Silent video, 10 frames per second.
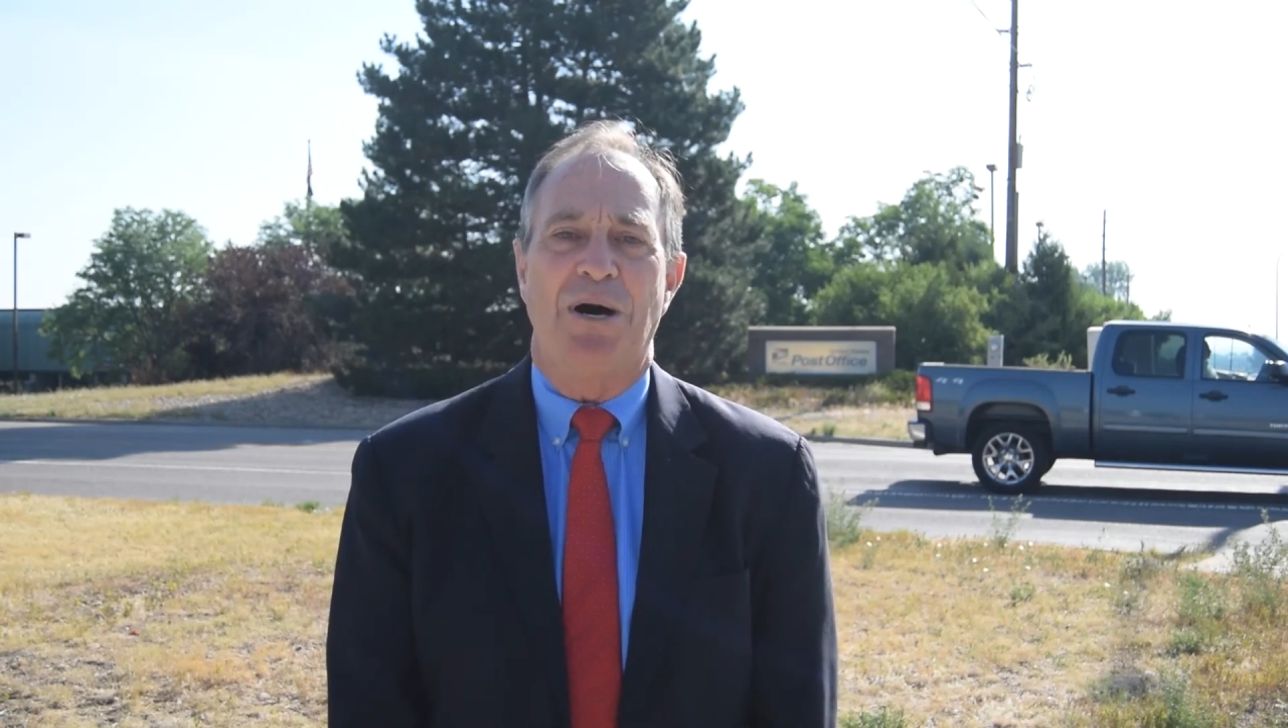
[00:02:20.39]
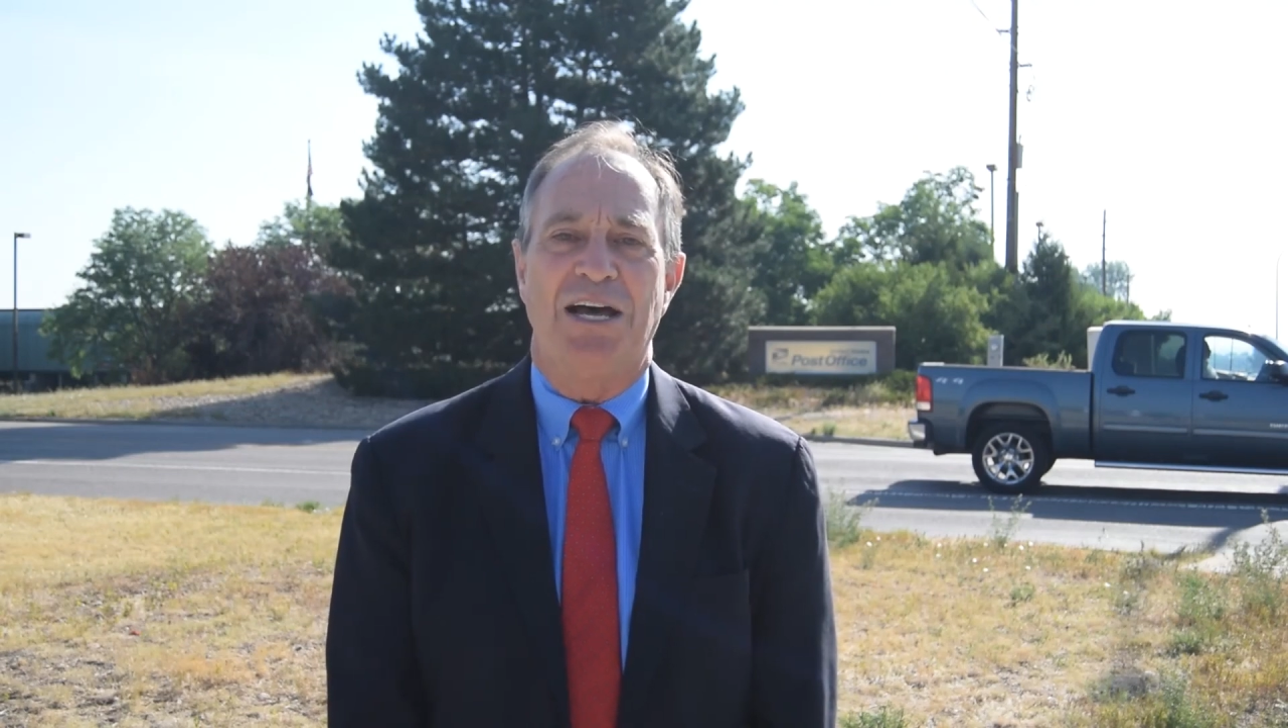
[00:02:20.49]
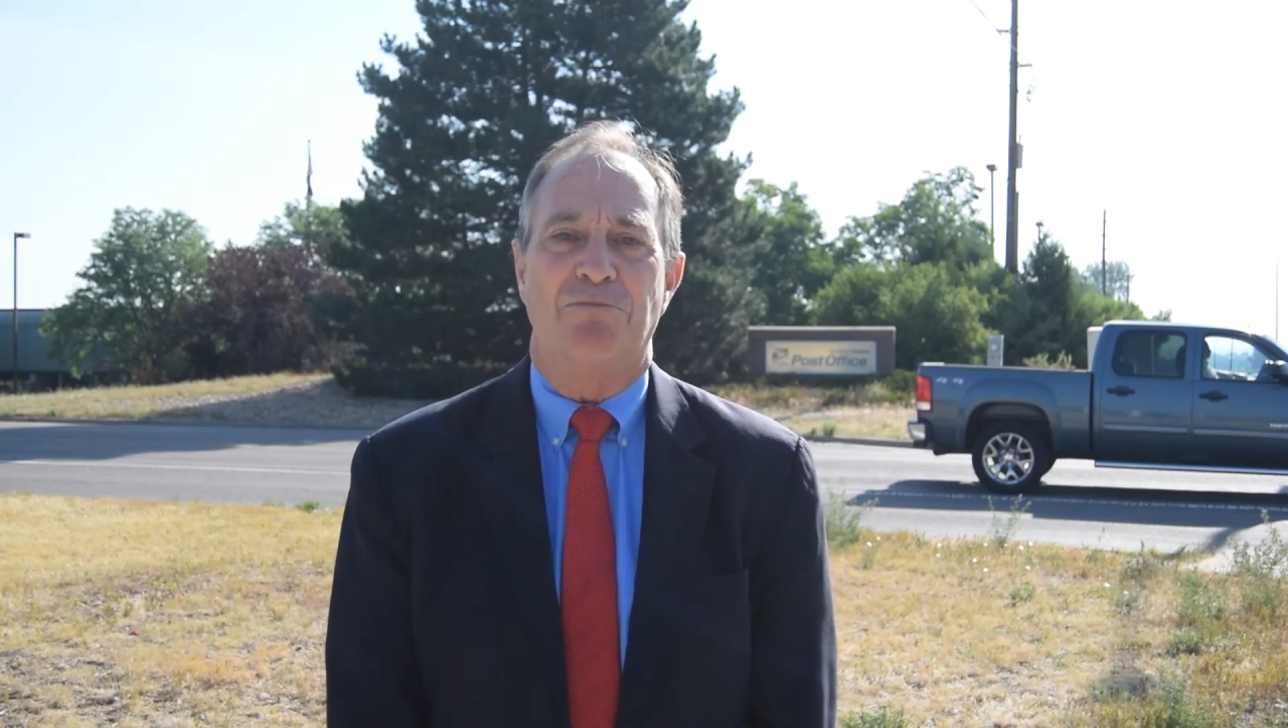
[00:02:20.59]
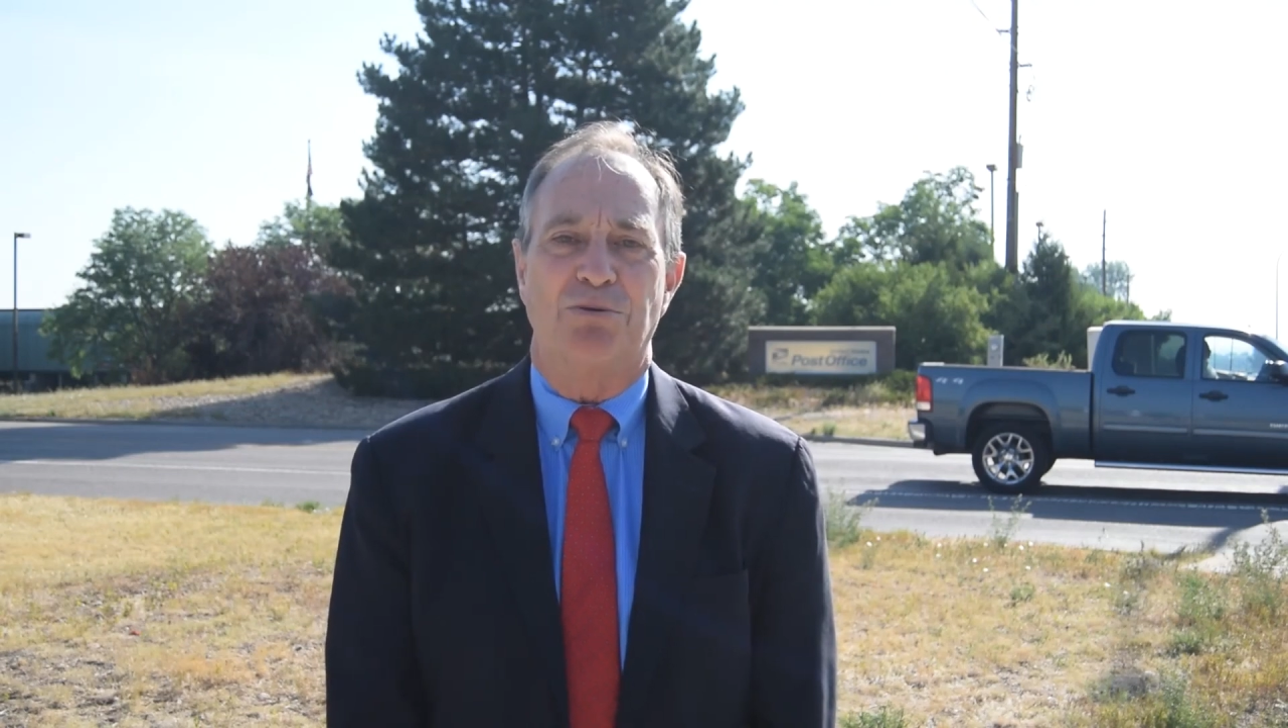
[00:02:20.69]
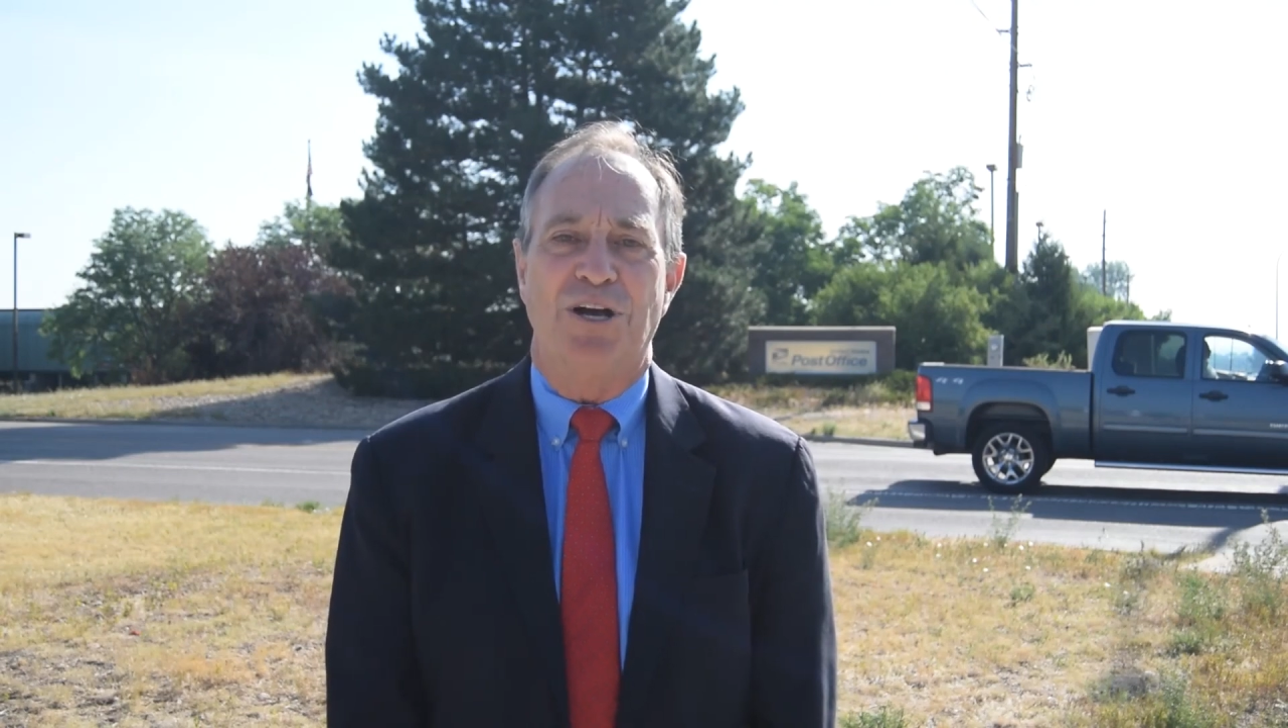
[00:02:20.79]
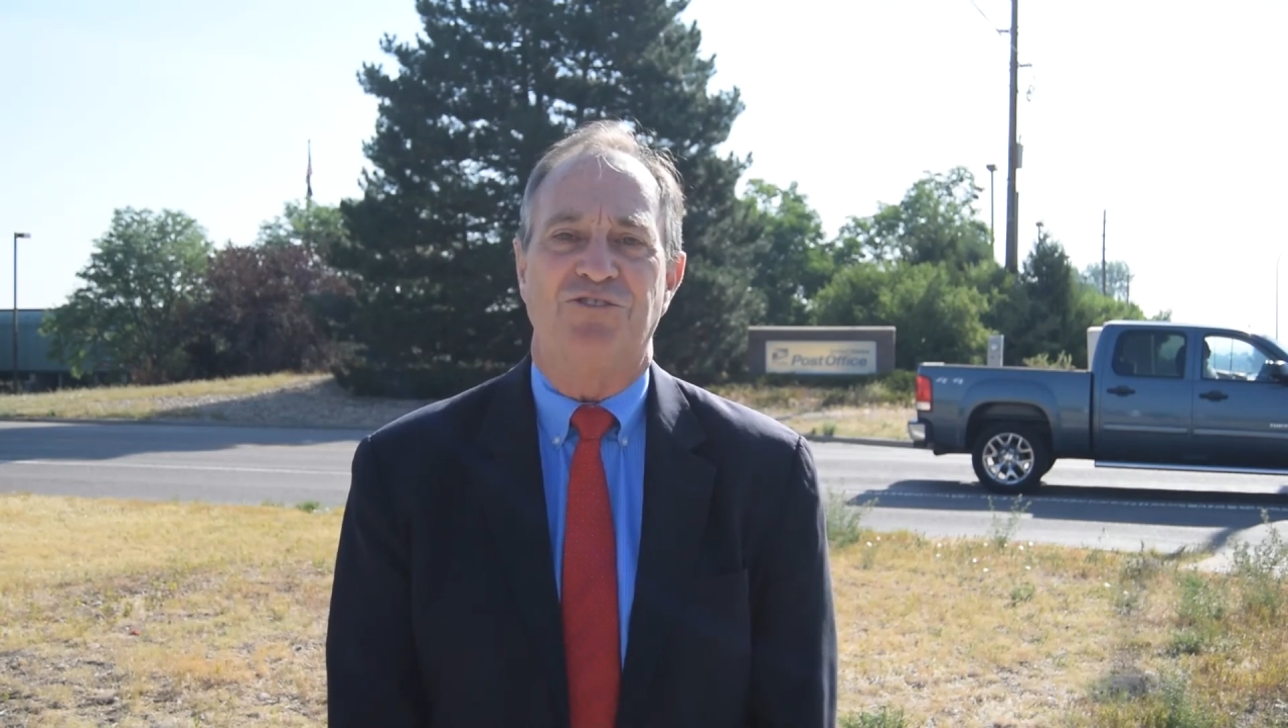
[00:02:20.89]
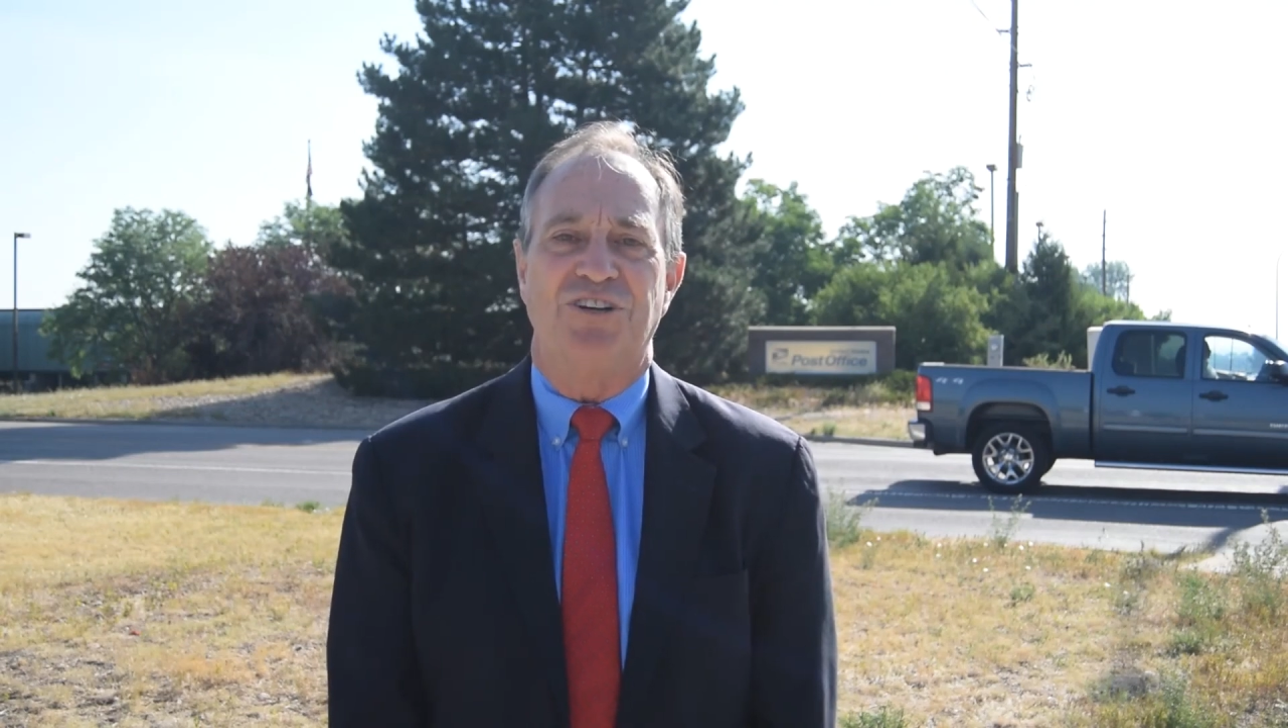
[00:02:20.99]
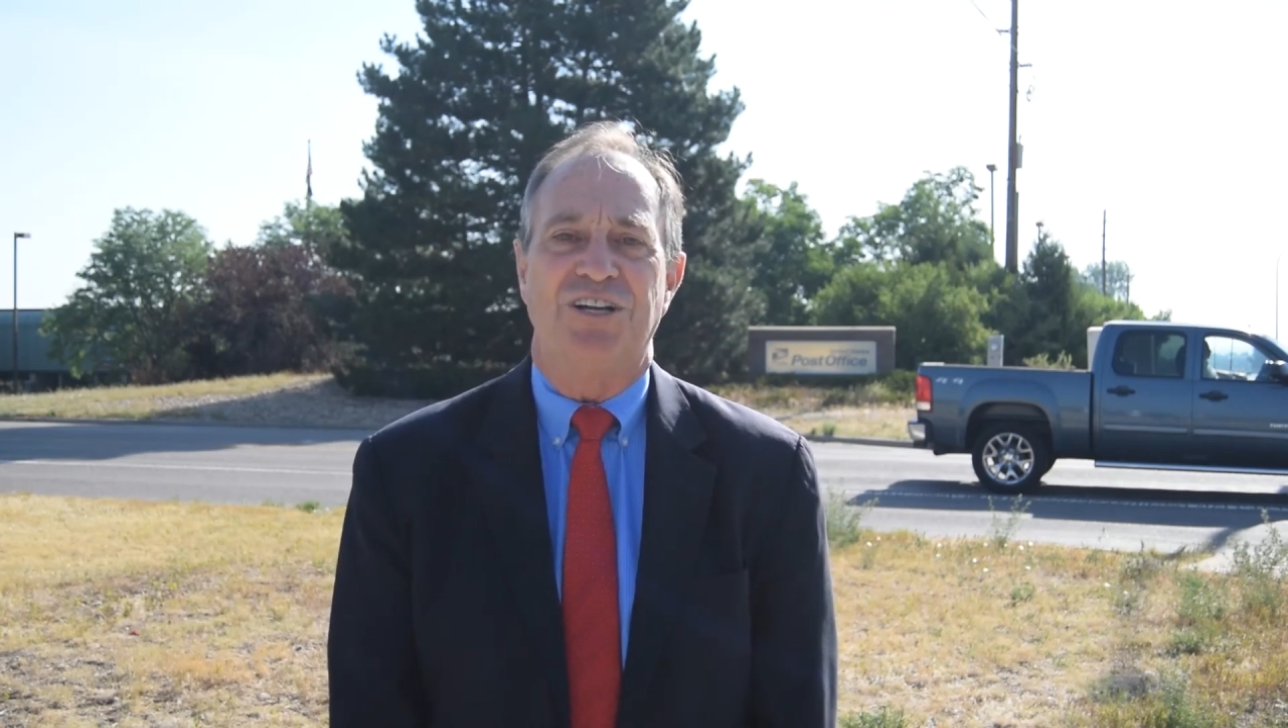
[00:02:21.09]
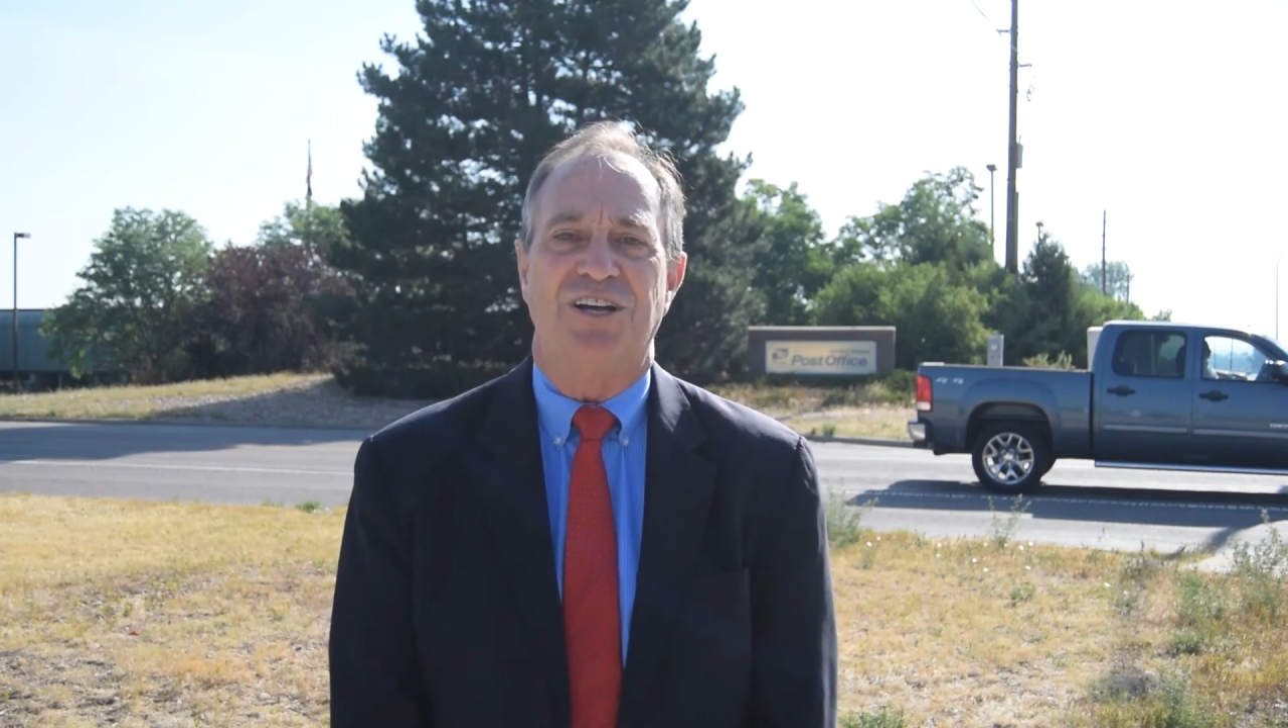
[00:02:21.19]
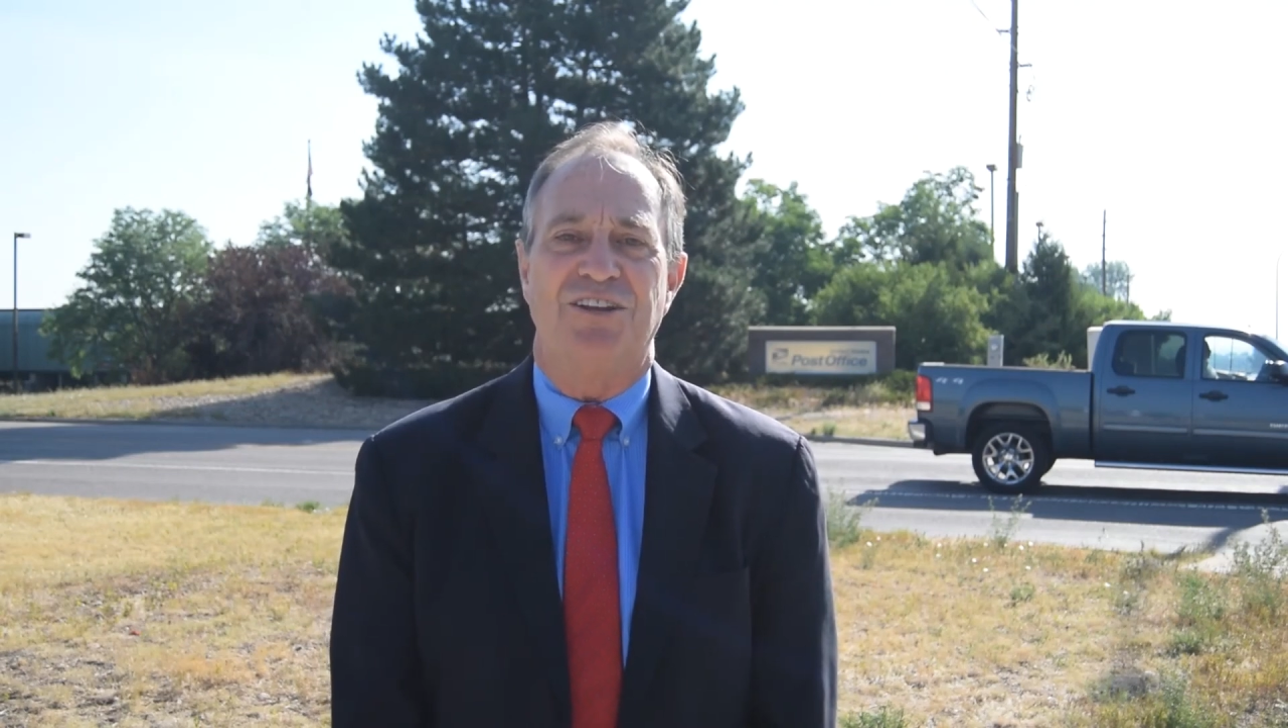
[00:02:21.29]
by the President of